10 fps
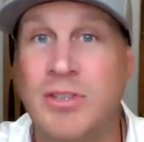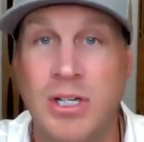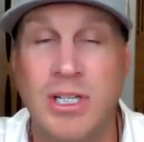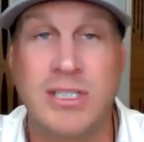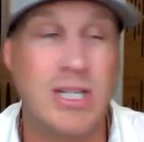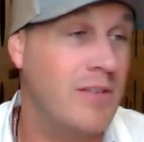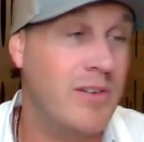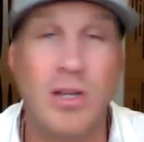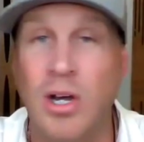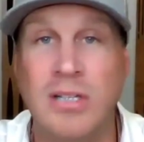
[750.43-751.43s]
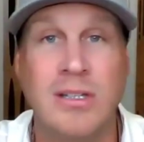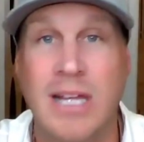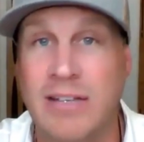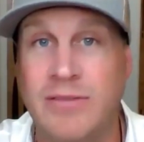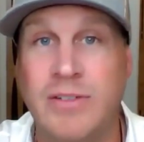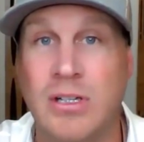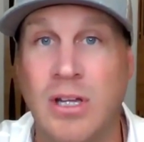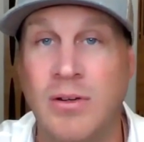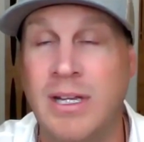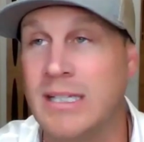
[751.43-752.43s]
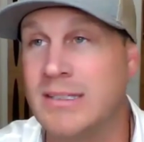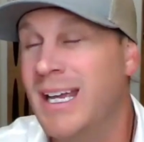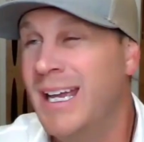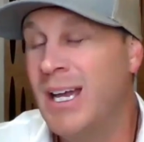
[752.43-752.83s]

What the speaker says: 30 years, however long the life of your loan is.